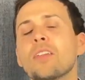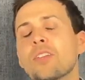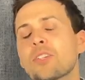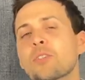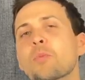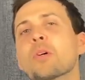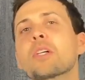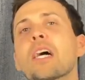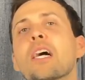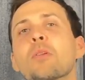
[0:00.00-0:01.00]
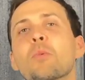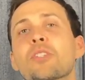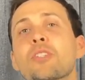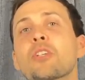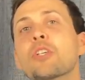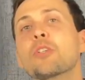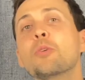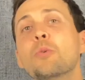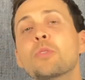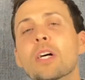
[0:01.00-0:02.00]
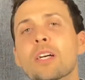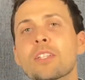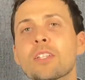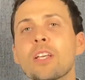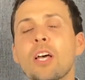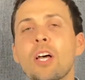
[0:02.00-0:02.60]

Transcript: This is where God wants to use us